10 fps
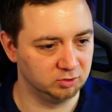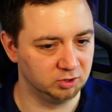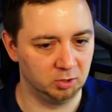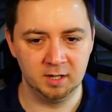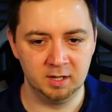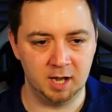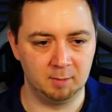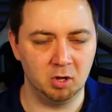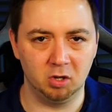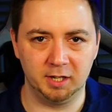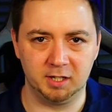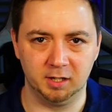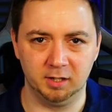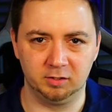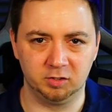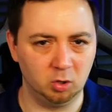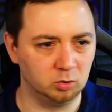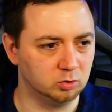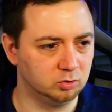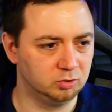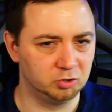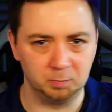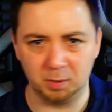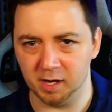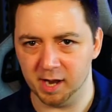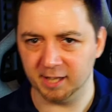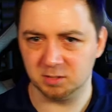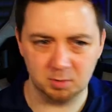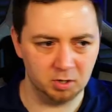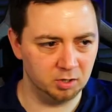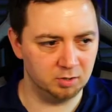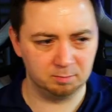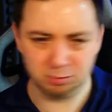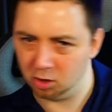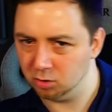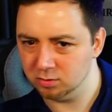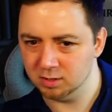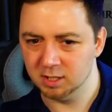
So I'm not like a total super expert pro,